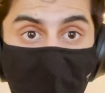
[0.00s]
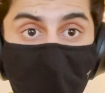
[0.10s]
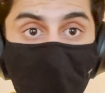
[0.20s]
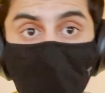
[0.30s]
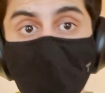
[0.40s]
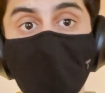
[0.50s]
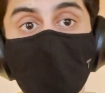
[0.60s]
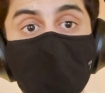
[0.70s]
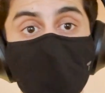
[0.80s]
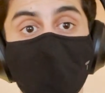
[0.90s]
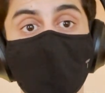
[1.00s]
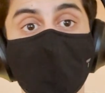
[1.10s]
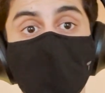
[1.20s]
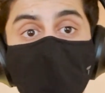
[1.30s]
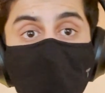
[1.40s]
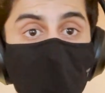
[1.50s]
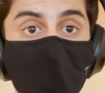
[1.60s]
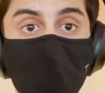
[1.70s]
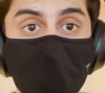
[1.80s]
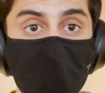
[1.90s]
Norway is trying to
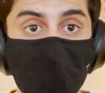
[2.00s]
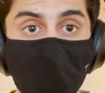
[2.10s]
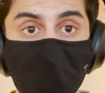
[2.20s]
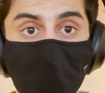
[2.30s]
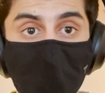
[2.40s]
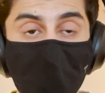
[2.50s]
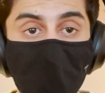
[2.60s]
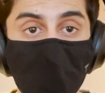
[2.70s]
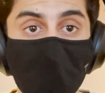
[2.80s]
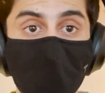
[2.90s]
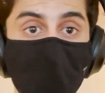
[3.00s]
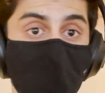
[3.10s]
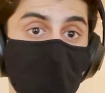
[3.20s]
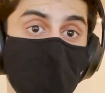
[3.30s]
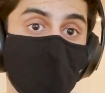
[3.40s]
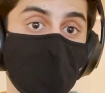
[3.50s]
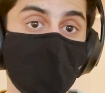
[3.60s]
reduce its